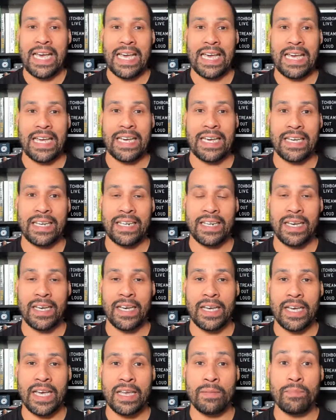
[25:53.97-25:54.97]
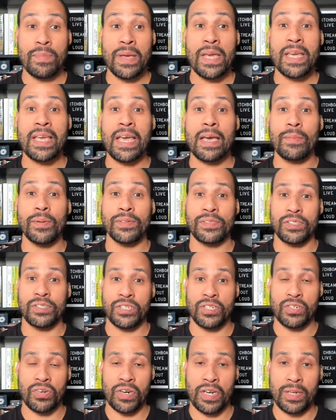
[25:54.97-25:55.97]
and being able to
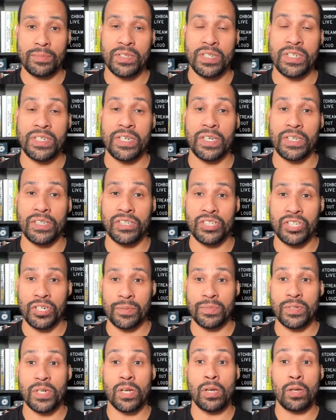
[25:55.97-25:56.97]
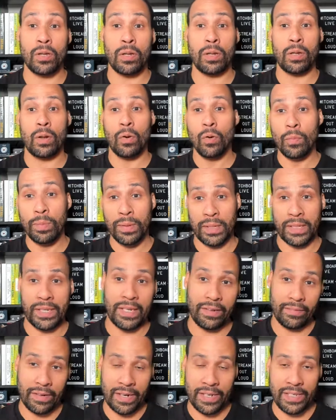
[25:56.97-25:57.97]
stream to dealerships globally,
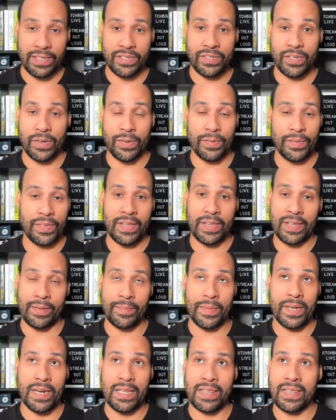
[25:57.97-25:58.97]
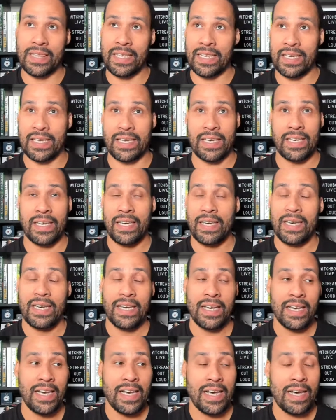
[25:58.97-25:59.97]
right? So I mean, I think,
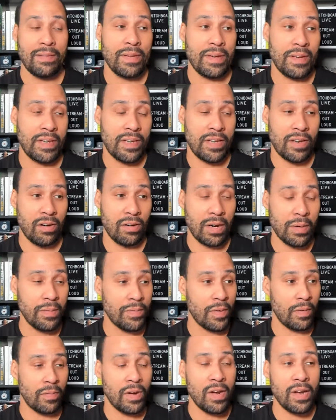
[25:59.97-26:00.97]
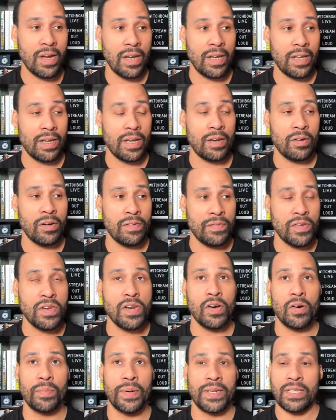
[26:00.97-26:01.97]
correct me if I'm wrong, I don't know if you
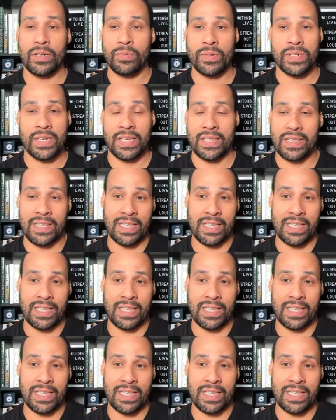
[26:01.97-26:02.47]
know, but there were, I